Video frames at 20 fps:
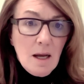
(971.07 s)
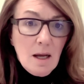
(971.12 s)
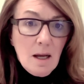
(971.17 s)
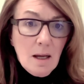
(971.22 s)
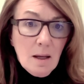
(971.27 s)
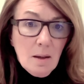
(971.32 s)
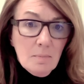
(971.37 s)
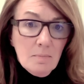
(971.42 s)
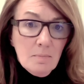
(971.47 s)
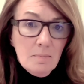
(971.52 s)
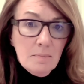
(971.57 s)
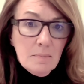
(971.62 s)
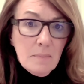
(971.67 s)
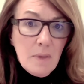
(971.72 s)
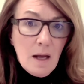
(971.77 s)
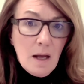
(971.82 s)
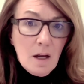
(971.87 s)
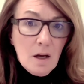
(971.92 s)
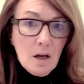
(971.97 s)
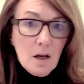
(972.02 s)

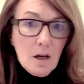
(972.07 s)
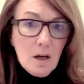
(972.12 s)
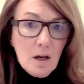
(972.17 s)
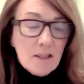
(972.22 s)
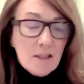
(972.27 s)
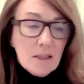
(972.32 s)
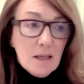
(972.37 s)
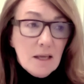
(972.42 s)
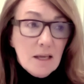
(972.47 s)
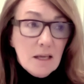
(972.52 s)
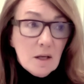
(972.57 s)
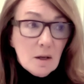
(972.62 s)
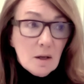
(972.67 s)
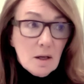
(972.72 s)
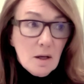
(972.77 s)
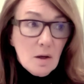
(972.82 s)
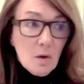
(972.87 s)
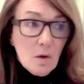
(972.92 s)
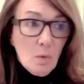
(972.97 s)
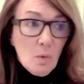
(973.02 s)
I think
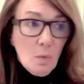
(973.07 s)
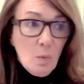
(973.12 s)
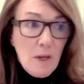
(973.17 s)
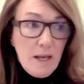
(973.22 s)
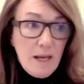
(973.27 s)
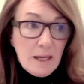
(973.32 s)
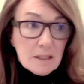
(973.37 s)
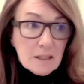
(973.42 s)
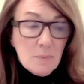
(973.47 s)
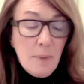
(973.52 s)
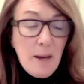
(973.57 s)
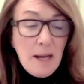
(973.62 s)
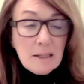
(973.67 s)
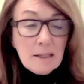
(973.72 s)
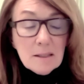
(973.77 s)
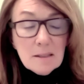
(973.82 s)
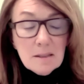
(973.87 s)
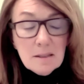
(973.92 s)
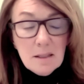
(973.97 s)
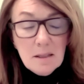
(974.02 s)
we
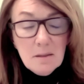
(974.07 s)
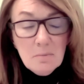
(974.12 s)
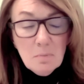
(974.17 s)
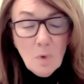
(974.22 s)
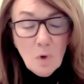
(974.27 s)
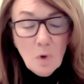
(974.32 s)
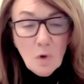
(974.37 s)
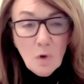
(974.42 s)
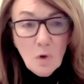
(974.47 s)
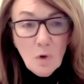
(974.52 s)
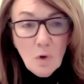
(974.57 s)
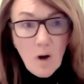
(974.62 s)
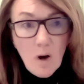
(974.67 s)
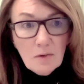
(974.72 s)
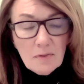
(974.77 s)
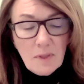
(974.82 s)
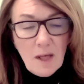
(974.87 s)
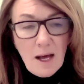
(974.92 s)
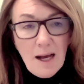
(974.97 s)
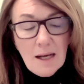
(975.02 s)
expect to see more
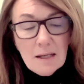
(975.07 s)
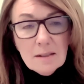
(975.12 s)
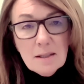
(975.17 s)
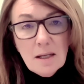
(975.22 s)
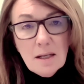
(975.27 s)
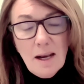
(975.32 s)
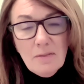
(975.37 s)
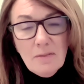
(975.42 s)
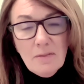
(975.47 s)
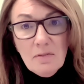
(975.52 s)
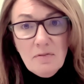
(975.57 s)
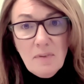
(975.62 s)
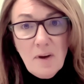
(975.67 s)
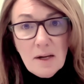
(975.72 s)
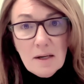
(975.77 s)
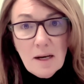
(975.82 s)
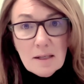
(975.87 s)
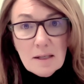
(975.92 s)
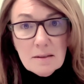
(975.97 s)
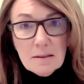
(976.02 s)
of that asset level
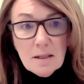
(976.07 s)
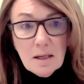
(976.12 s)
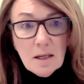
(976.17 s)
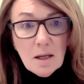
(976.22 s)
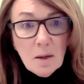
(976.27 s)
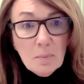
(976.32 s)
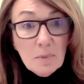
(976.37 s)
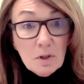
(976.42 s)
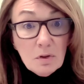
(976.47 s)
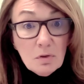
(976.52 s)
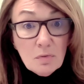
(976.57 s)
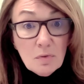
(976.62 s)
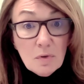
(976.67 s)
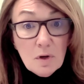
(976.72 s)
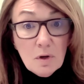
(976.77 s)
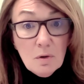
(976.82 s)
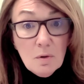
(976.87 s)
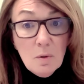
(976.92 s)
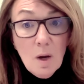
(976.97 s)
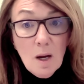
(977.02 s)
financing coming
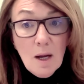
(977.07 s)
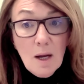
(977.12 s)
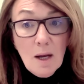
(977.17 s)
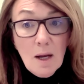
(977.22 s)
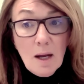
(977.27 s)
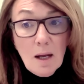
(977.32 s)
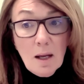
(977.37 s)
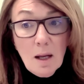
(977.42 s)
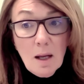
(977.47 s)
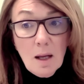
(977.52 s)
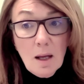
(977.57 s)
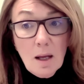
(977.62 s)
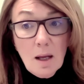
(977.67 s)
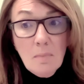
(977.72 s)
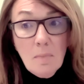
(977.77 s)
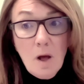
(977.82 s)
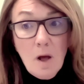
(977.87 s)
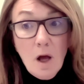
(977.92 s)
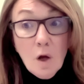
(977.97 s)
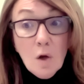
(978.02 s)
through
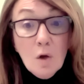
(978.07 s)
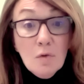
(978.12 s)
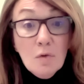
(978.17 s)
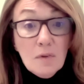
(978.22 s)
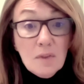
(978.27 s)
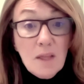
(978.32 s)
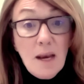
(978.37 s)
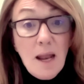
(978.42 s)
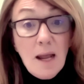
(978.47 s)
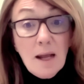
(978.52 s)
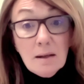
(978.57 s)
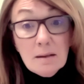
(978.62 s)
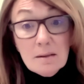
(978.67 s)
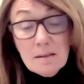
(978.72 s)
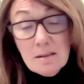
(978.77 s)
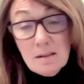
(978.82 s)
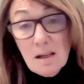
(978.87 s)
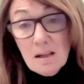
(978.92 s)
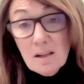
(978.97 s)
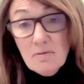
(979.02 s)
over the
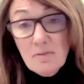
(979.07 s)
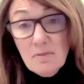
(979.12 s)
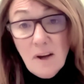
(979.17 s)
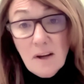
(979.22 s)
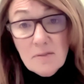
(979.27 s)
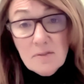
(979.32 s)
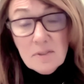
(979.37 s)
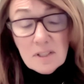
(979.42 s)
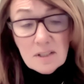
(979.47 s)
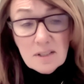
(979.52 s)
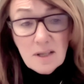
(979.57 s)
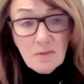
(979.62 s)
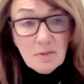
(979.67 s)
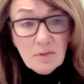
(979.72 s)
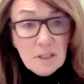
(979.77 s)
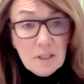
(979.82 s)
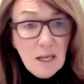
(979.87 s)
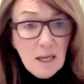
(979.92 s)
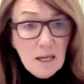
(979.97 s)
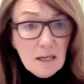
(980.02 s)
next kind of 5 to
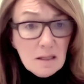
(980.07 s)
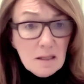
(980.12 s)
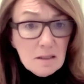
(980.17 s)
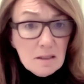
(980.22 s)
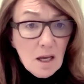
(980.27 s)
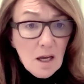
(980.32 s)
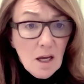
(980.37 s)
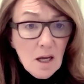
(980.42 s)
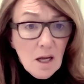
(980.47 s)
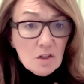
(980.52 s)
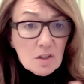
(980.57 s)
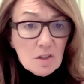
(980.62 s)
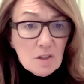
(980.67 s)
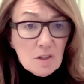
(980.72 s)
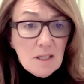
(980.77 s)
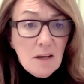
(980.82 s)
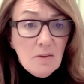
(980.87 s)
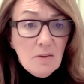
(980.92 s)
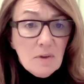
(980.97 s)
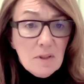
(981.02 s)
7 years,
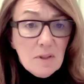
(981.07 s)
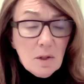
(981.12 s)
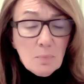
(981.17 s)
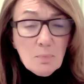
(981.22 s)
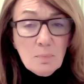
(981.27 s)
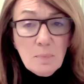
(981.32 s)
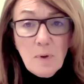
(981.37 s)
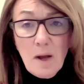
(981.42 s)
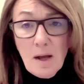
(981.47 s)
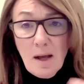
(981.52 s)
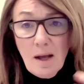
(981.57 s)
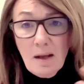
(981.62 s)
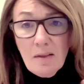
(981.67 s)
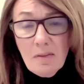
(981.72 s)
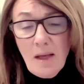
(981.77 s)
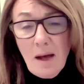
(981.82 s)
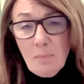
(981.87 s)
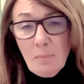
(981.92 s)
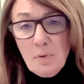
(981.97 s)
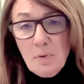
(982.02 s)
just given
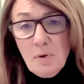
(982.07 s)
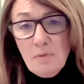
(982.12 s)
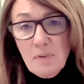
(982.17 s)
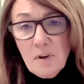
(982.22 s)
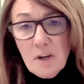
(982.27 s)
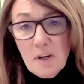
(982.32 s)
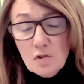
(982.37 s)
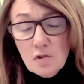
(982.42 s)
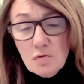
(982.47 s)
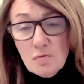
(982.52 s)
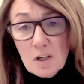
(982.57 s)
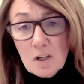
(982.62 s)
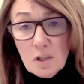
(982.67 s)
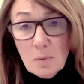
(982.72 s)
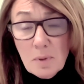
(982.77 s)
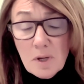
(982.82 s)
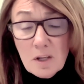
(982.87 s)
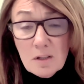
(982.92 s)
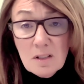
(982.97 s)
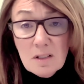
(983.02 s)
that preferred
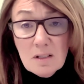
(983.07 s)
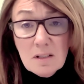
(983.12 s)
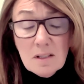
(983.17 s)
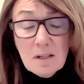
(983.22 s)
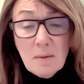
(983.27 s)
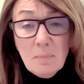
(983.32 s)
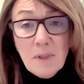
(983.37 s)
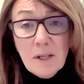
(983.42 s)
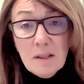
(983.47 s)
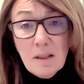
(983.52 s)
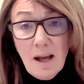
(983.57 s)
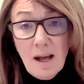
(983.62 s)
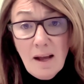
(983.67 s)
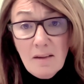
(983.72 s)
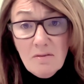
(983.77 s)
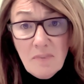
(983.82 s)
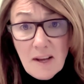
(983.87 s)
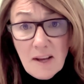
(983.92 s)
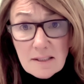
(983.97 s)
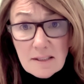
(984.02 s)
structure, because it's something that
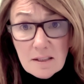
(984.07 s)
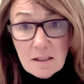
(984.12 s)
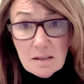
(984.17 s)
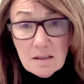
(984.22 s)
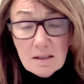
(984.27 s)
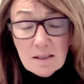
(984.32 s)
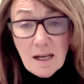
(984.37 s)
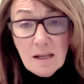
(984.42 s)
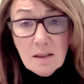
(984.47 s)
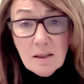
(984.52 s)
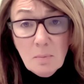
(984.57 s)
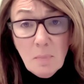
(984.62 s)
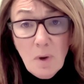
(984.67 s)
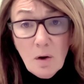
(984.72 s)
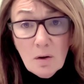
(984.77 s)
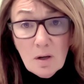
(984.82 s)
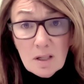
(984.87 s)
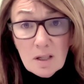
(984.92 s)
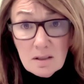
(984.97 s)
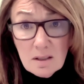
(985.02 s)
investors and the
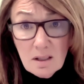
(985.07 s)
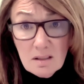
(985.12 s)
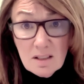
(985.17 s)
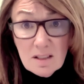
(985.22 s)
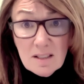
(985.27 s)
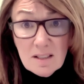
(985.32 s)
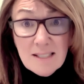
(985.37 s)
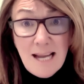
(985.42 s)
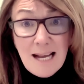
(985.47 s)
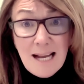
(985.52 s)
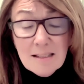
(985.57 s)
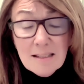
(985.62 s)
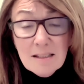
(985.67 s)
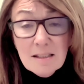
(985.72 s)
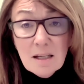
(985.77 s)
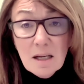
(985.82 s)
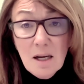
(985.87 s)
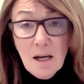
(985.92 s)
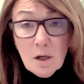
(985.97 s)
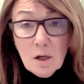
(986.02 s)
markets
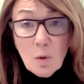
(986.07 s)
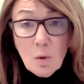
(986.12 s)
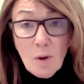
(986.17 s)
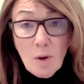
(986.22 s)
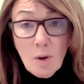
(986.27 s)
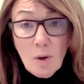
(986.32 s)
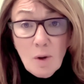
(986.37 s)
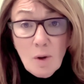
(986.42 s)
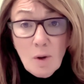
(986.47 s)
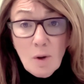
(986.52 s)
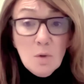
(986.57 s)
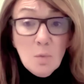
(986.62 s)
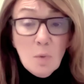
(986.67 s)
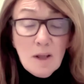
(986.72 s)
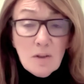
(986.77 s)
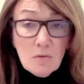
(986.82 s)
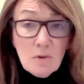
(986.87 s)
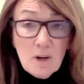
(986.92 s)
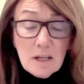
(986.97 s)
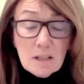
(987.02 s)
understand quite easily,
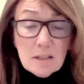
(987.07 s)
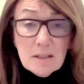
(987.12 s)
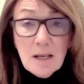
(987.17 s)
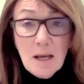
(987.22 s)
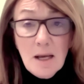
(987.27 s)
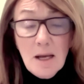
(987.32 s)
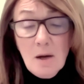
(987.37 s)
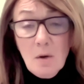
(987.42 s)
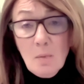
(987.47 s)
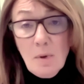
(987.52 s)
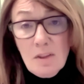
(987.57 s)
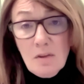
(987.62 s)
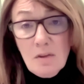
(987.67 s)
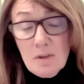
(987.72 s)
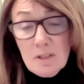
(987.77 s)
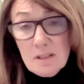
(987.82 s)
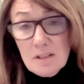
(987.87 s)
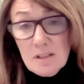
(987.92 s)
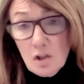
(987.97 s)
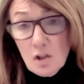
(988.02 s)
whether it's
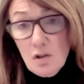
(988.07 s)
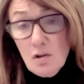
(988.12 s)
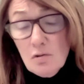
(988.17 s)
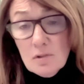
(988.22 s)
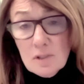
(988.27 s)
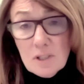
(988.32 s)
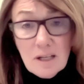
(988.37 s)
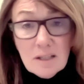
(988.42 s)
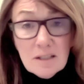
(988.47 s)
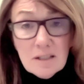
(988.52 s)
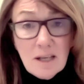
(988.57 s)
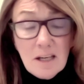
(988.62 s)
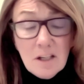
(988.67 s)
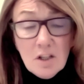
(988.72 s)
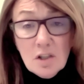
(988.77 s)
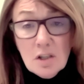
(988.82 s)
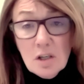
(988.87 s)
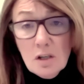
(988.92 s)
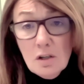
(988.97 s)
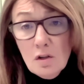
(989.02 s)

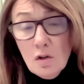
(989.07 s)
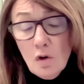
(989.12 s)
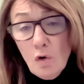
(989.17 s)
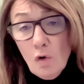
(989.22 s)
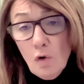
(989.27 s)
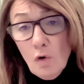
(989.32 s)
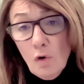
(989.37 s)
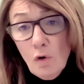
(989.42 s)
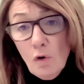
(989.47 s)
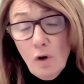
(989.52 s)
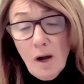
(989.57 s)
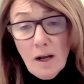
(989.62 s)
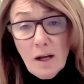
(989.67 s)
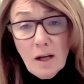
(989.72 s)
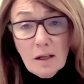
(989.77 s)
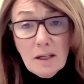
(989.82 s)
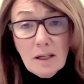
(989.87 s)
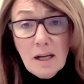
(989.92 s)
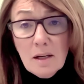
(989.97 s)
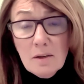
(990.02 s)
securitization or
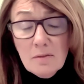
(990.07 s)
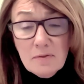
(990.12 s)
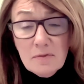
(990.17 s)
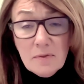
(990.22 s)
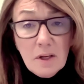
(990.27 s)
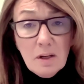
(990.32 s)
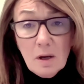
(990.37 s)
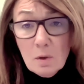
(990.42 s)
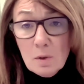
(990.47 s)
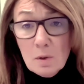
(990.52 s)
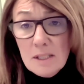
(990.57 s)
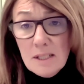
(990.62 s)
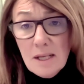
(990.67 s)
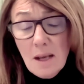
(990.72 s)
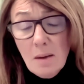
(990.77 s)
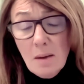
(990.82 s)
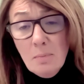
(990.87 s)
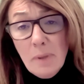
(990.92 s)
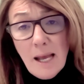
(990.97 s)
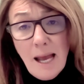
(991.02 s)

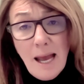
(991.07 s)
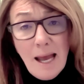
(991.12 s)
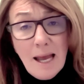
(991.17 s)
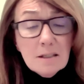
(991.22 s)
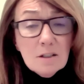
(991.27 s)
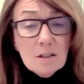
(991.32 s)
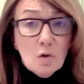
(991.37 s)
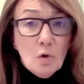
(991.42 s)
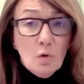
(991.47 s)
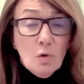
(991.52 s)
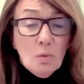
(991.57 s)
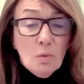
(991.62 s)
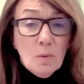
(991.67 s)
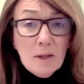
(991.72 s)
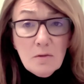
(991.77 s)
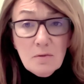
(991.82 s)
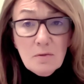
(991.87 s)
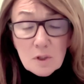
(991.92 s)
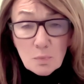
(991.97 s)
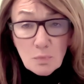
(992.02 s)
CMBS, or
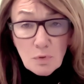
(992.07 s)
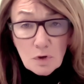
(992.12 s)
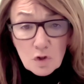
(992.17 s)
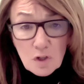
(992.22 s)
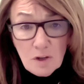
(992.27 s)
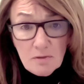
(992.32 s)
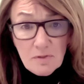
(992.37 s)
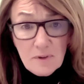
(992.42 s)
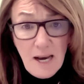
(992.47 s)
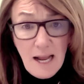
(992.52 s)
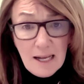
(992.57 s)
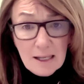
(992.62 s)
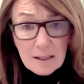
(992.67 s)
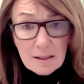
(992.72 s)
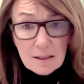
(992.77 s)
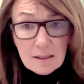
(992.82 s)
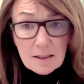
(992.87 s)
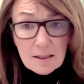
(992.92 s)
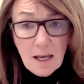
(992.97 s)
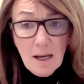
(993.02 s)
whether it's project
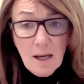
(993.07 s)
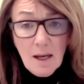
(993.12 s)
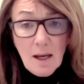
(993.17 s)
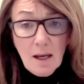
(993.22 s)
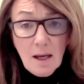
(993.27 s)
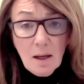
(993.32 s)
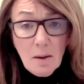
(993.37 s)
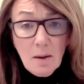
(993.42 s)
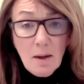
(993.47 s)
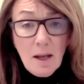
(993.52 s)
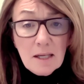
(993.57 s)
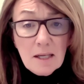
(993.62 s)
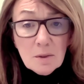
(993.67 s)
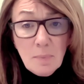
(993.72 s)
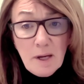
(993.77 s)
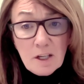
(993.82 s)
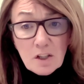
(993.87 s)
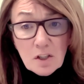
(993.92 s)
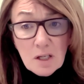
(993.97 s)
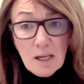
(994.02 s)
finance,
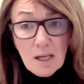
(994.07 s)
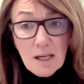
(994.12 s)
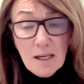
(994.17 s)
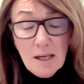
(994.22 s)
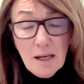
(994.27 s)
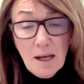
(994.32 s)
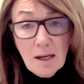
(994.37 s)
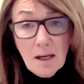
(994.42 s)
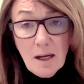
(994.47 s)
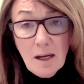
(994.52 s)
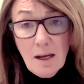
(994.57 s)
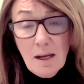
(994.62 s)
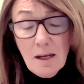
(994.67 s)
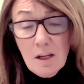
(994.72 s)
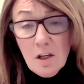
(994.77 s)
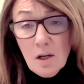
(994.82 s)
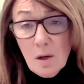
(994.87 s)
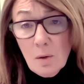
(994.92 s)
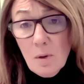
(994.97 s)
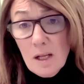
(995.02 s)
especially
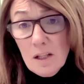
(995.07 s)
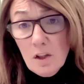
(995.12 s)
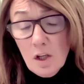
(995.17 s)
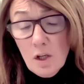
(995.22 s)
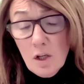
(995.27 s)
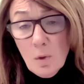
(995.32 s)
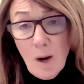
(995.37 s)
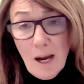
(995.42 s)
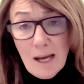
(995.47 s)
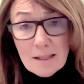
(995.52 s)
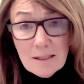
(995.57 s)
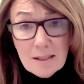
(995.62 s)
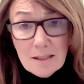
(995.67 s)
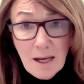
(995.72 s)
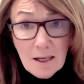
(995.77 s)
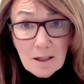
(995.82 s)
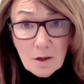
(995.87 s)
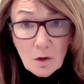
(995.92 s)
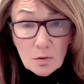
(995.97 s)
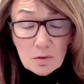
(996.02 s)
in the US
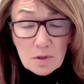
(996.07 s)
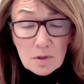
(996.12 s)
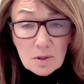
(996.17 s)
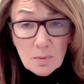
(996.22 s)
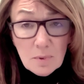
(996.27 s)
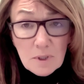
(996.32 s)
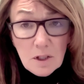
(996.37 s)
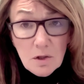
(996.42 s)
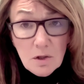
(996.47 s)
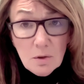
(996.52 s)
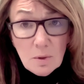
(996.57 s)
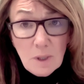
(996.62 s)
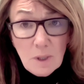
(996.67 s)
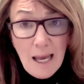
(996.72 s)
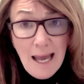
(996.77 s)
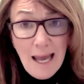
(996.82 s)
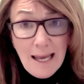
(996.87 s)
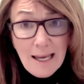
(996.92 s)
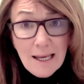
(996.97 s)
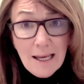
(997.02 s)
and also in the
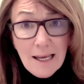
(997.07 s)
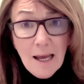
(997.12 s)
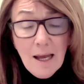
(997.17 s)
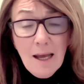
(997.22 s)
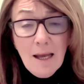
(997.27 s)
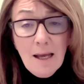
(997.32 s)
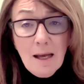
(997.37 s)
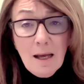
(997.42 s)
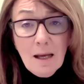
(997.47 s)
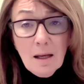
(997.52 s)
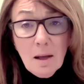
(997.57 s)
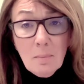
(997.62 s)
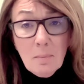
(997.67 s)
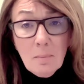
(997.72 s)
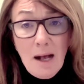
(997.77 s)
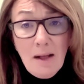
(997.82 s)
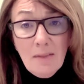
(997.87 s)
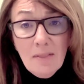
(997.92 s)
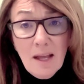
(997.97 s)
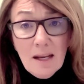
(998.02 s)
UK,
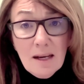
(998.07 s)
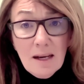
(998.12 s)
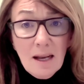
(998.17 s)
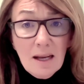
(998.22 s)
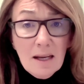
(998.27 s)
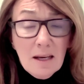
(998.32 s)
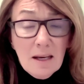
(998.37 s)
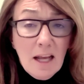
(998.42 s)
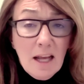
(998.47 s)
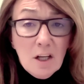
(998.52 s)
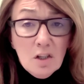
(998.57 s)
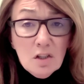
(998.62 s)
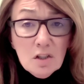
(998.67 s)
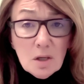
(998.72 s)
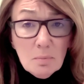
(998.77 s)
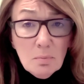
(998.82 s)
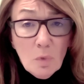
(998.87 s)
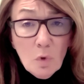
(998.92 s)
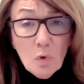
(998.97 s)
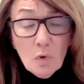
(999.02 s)
and then in
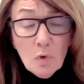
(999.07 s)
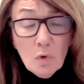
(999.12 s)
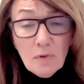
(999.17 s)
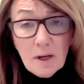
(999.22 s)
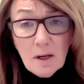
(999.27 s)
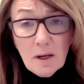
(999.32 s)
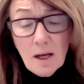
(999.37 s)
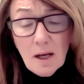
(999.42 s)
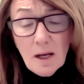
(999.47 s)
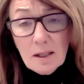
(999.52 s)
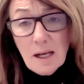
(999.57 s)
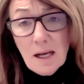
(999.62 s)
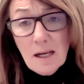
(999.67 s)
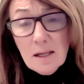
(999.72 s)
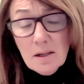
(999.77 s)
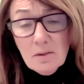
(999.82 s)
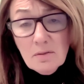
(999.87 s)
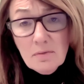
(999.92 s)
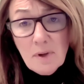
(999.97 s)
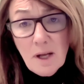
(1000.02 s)
Asia more of a
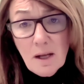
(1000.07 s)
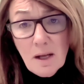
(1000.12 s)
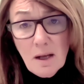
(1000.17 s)
kind of